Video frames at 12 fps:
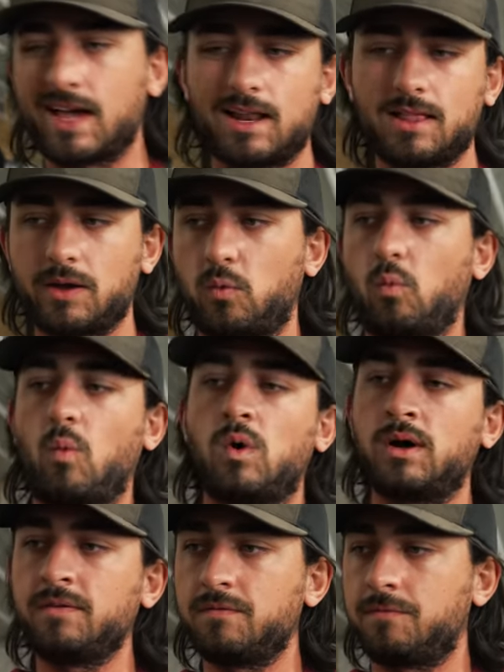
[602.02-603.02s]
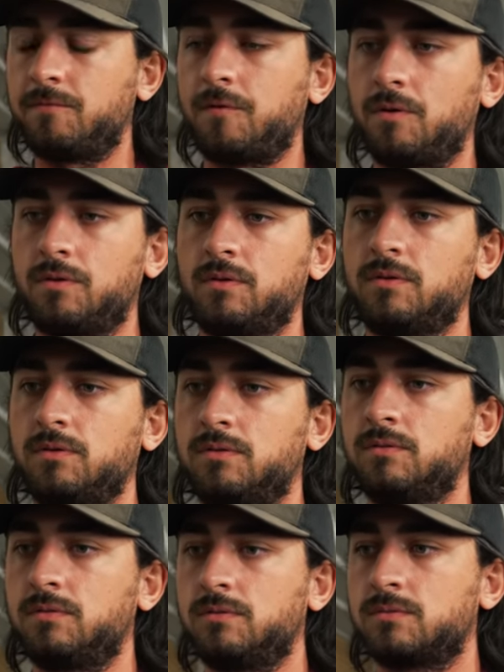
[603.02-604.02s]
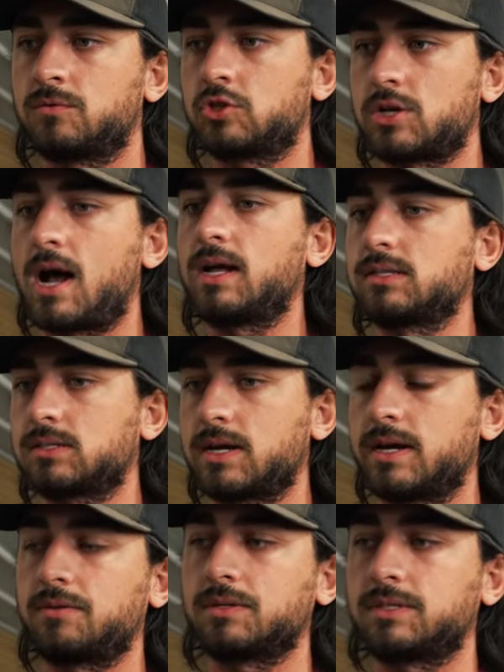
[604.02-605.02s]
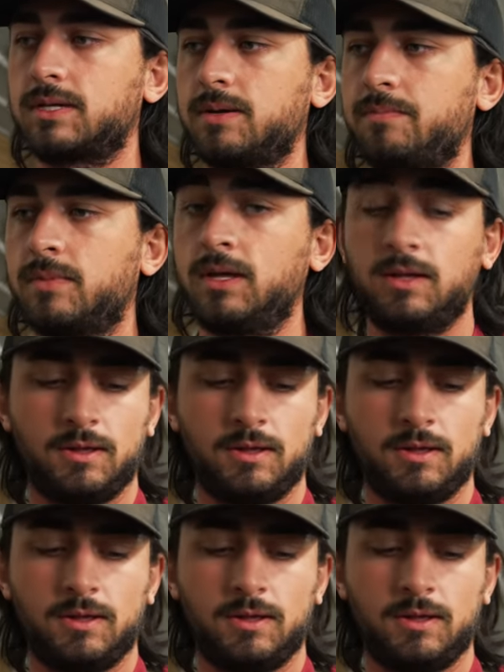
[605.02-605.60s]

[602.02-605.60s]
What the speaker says: kind of like one full shot cycle tip